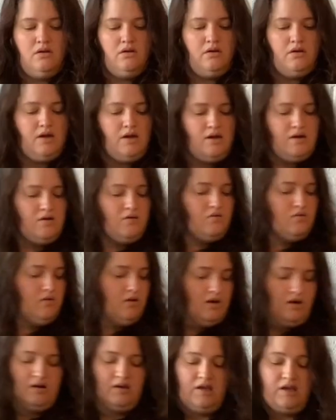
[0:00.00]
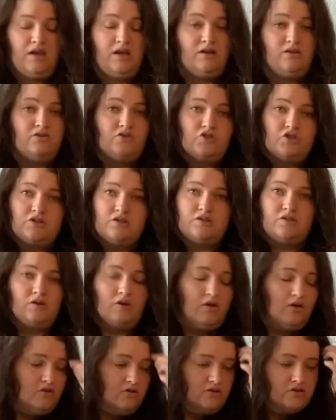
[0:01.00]
Now, again, just
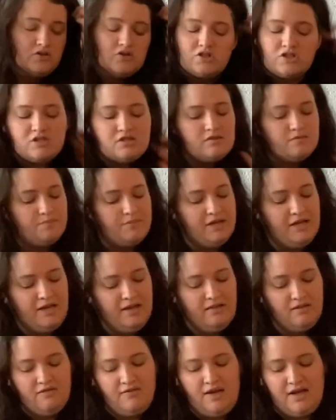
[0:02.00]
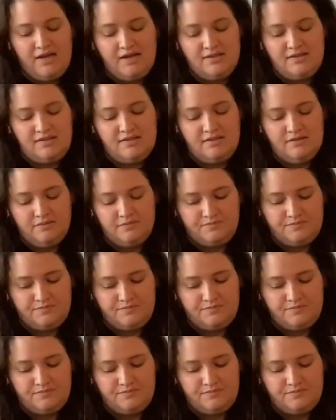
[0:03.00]
spinning the vase,